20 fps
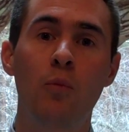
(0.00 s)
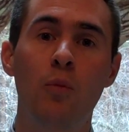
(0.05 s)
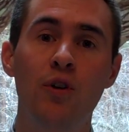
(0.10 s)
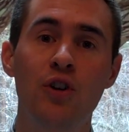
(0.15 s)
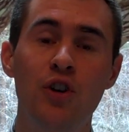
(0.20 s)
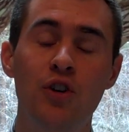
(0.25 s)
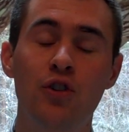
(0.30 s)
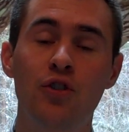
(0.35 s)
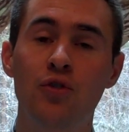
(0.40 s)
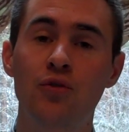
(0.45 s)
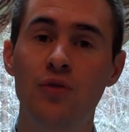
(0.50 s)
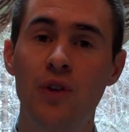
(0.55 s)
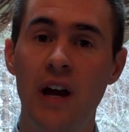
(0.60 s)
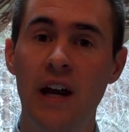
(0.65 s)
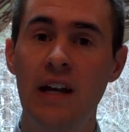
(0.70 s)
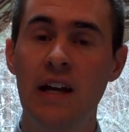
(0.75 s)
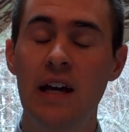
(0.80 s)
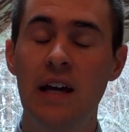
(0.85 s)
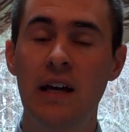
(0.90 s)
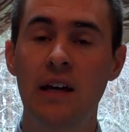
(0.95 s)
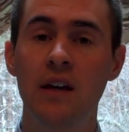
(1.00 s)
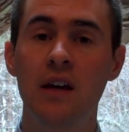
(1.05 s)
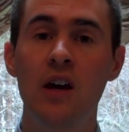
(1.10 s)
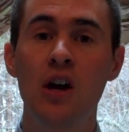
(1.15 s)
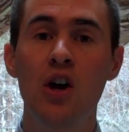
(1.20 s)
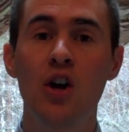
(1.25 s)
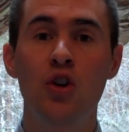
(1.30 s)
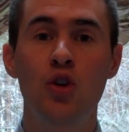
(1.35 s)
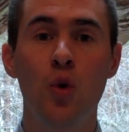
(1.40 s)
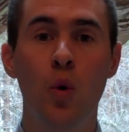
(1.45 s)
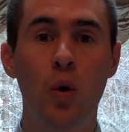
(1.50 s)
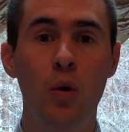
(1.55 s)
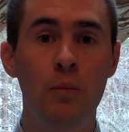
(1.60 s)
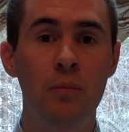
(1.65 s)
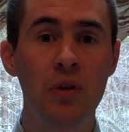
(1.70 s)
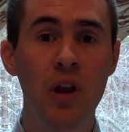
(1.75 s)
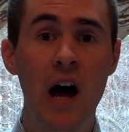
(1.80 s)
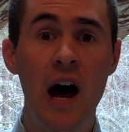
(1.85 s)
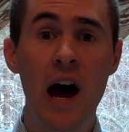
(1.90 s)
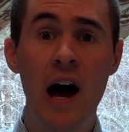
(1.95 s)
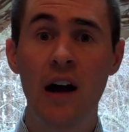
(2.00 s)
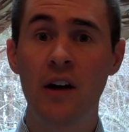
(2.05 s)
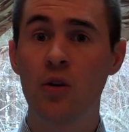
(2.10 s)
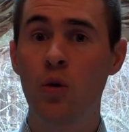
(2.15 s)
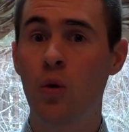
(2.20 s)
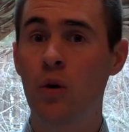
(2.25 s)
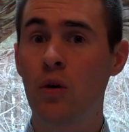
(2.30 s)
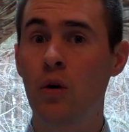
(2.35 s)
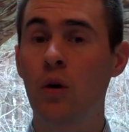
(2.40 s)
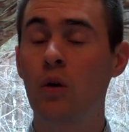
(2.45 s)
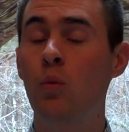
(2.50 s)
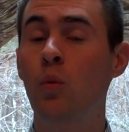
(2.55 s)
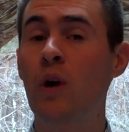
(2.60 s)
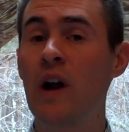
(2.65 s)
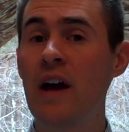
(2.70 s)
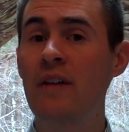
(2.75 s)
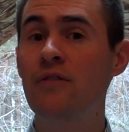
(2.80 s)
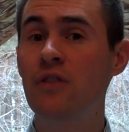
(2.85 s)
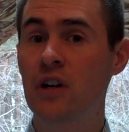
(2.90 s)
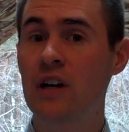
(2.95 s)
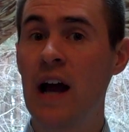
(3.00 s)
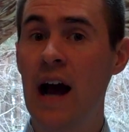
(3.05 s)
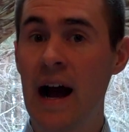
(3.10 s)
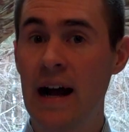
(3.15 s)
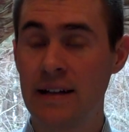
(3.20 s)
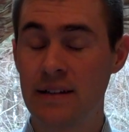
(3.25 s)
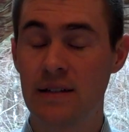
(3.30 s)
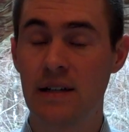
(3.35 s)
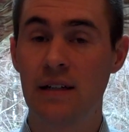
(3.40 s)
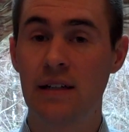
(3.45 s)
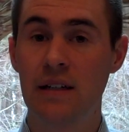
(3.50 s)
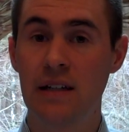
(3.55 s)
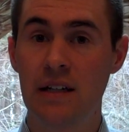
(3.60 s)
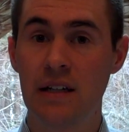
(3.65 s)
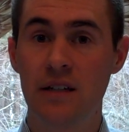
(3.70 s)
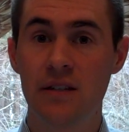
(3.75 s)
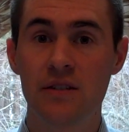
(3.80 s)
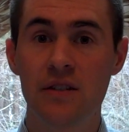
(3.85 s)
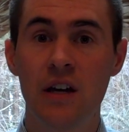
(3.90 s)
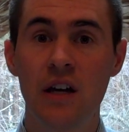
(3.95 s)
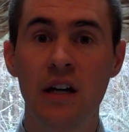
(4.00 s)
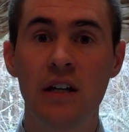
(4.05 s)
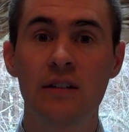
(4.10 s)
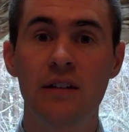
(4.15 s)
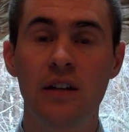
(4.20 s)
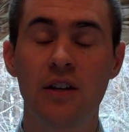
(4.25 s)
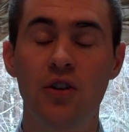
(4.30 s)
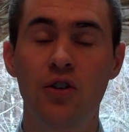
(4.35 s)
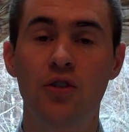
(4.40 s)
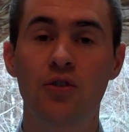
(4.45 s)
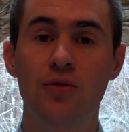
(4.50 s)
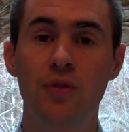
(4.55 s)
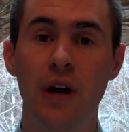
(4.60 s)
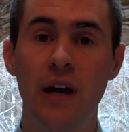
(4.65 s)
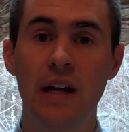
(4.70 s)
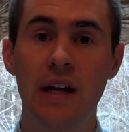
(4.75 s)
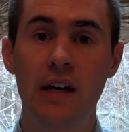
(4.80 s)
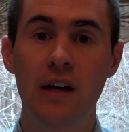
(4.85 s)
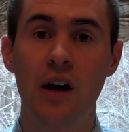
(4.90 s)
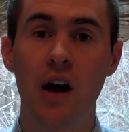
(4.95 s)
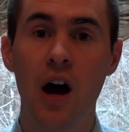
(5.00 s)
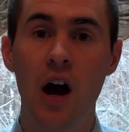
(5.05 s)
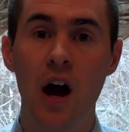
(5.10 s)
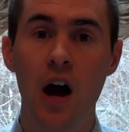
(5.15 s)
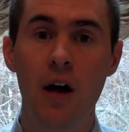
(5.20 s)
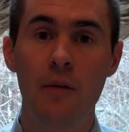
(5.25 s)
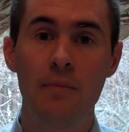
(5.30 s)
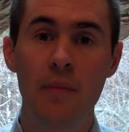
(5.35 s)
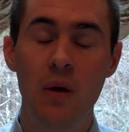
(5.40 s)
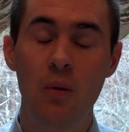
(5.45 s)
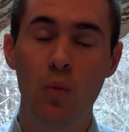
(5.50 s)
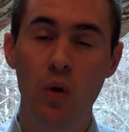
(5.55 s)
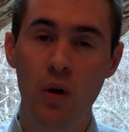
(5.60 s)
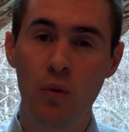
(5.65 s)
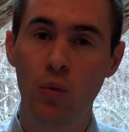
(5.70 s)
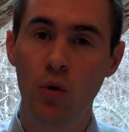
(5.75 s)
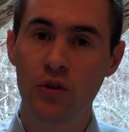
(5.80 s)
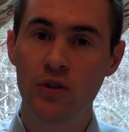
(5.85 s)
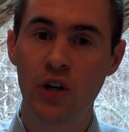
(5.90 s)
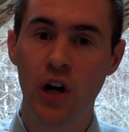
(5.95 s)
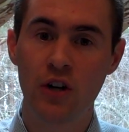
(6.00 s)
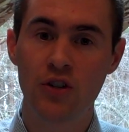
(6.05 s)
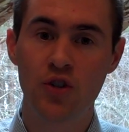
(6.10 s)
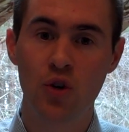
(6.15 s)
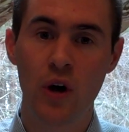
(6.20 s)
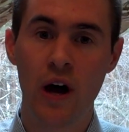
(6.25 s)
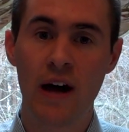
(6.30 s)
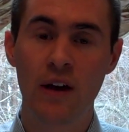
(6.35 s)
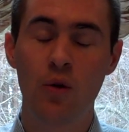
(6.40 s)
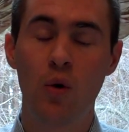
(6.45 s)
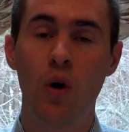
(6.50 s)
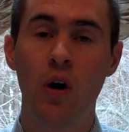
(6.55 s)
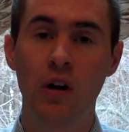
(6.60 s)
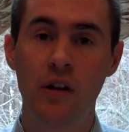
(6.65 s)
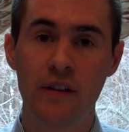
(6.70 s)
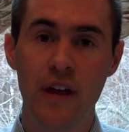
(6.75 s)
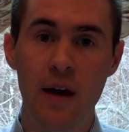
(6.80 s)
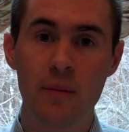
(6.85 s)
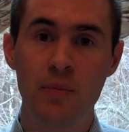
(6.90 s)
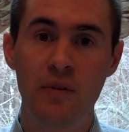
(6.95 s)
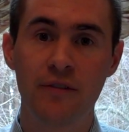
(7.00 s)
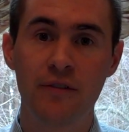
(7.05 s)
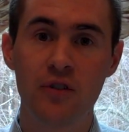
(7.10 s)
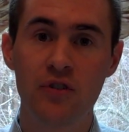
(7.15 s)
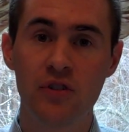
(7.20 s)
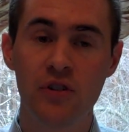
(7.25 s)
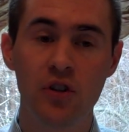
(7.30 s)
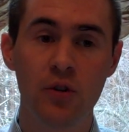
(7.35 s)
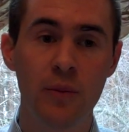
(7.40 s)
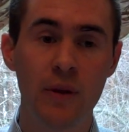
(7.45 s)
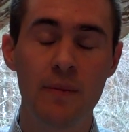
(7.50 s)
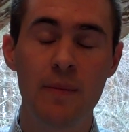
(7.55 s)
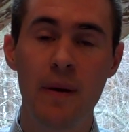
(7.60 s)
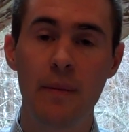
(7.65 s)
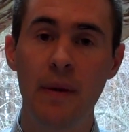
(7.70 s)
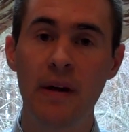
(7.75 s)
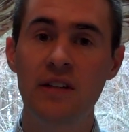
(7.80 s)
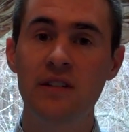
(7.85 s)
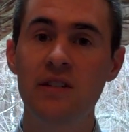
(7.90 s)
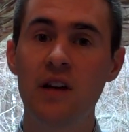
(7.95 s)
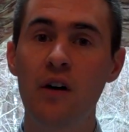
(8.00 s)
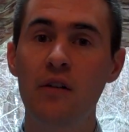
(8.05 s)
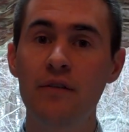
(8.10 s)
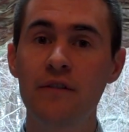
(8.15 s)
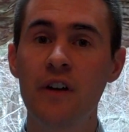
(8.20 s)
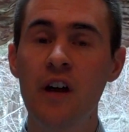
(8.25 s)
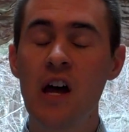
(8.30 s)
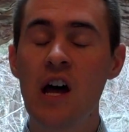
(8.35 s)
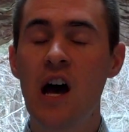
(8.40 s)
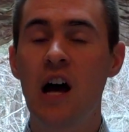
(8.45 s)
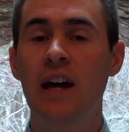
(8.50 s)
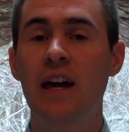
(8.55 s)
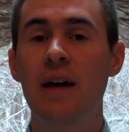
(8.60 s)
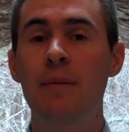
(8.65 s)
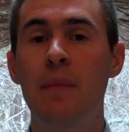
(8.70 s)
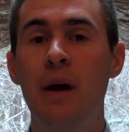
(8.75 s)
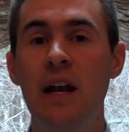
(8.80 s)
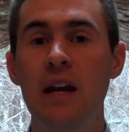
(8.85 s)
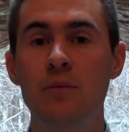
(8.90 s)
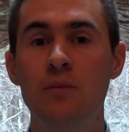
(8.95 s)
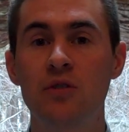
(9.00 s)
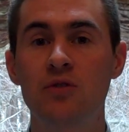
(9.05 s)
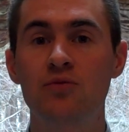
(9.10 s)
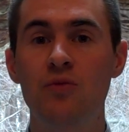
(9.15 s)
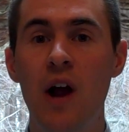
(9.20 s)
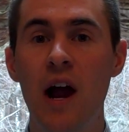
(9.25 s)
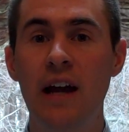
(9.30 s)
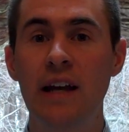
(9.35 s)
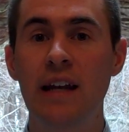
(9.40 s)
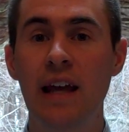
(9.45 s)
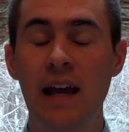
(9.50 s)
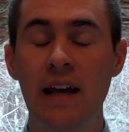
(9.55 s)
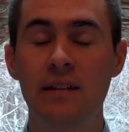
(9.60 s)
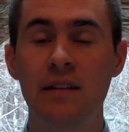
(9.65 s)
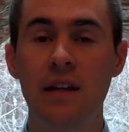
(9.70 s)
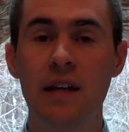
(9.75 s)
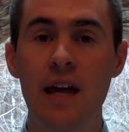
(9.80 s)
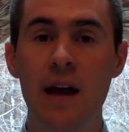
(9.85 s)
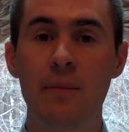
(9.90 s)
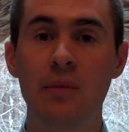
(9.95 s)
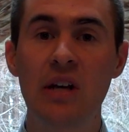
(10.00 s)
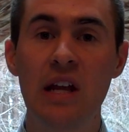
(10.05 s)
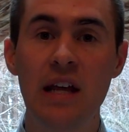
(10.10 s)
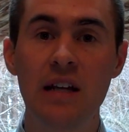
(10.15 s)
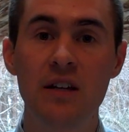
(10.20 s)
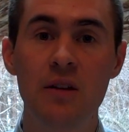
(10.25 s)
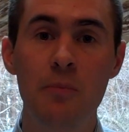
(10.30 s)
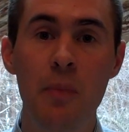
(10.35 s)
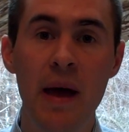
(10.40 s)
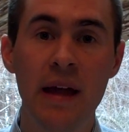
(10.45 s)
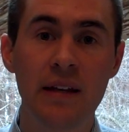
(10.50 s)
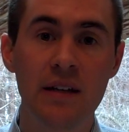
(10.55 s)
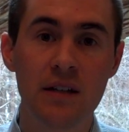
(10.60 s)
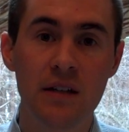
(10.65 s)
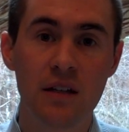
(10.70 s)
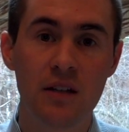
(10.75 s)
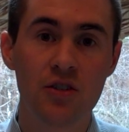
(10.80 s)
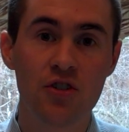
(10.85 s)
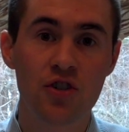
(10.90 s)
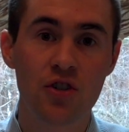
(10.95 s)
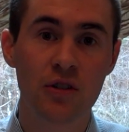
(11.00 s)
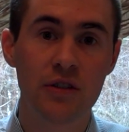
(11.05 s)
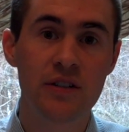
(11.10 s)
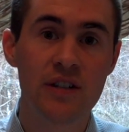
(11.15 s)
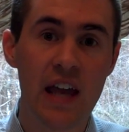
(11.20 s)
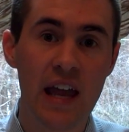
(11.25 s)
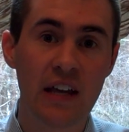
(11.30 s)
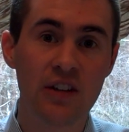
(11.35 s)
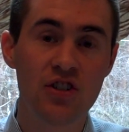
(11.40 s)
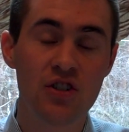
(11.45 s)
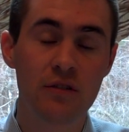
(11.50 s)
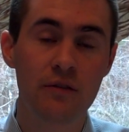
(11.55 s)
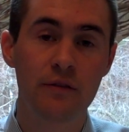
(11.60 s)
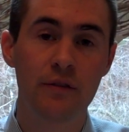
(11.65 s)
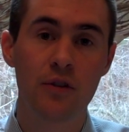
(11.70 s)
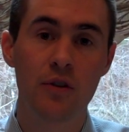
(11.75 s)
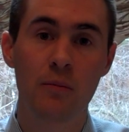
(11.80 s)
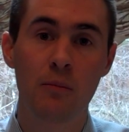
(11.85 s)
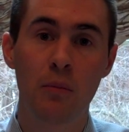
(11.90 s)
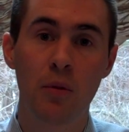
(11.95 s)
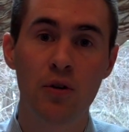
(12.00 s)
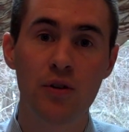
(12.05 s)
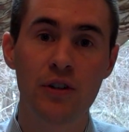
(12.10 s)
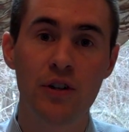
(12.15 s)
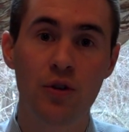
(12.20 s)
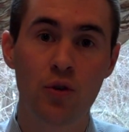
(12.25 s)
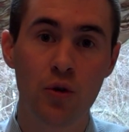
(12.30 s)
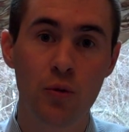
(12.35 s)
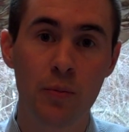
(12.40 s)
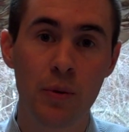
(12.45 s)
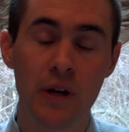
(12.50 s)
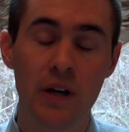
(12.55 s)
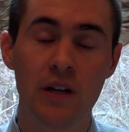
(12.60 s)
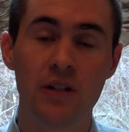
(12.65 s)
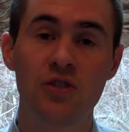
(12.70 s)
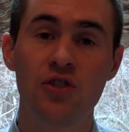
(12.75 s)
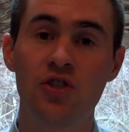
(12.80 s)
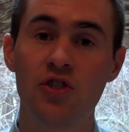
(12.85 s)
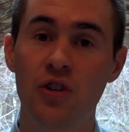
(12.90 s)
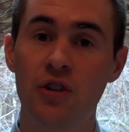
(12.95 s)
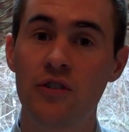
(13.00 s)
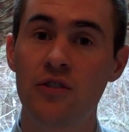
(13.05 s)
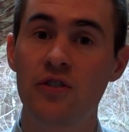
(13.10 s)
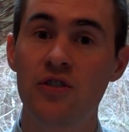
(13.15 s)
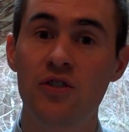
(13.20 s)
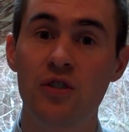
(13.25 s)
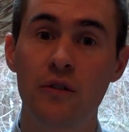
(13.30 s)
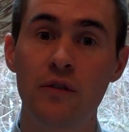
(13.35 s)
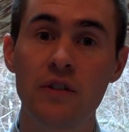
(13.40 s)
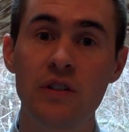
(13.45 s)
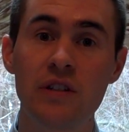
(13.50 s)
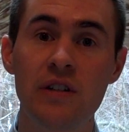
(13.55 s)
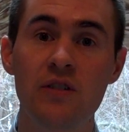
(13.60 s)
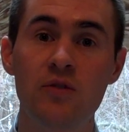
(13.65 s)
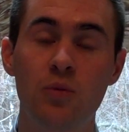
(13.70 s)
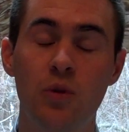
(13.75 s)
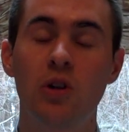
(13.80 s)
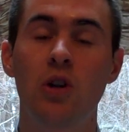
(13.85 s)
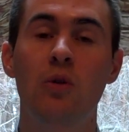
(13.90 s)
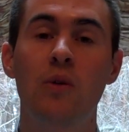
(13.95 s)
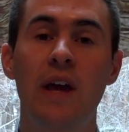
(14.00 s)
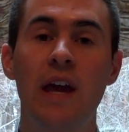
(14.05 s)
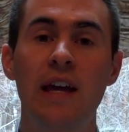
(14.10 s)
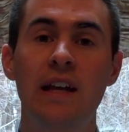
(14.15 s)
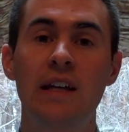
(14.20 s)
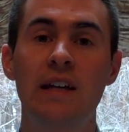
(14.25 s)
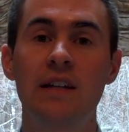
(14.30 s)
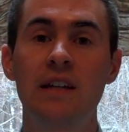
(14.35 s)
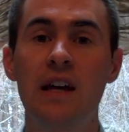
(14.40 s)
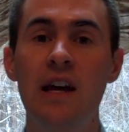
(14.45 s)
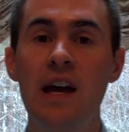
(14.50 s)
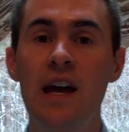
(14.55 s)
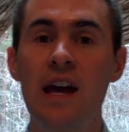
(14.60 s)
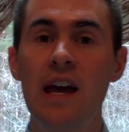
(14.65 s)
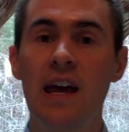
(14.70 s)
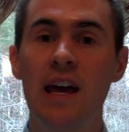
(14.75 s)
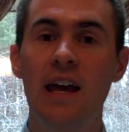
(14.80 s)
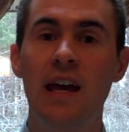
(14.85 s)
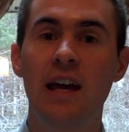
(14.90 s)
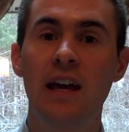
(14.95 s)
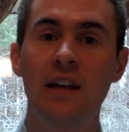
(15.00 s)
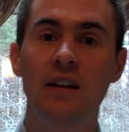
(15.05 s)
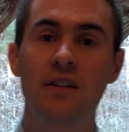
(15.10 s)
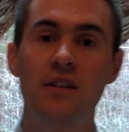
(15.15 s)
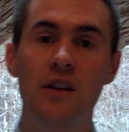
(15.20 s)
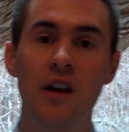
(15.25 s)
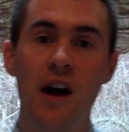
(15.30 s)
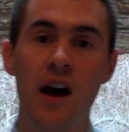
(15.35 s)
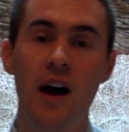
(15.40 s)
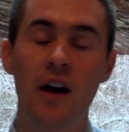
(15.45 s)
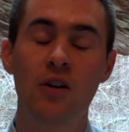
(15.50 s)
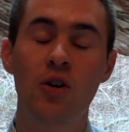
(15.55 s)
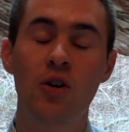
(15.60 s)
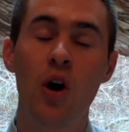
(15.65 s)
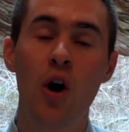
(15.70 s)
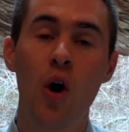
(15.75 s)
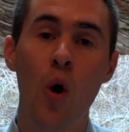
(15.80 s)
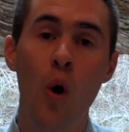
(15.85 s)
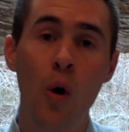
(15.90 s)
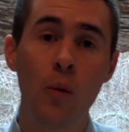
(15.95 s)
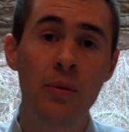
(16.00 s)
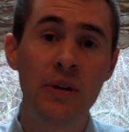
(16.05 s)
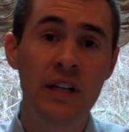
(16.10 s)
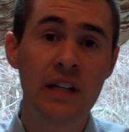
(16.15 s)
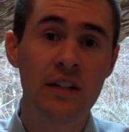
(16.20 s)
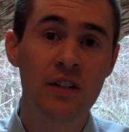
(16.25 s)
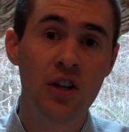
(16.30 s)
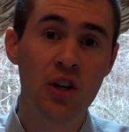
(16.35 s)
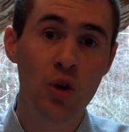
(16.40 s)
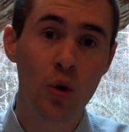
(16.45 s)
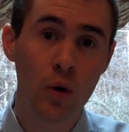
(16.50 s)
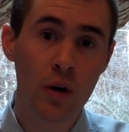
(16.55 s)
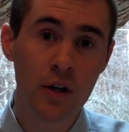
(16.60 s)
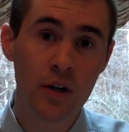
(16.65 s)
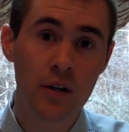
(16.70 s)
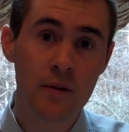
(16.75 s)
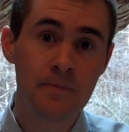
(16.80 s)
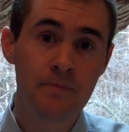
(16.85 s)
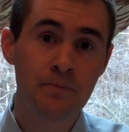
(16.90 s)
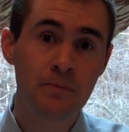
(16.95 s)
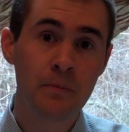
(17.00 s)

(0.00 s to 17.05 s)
when you're creating your blog or whatever content it is that you're creating. And we'll touch on all of that. But first, a little bit about myself. Again, my name is Ryan Hanley. I'm an independent insurance agent for the Murray Group Insurance Services. We're located in Albany, New York.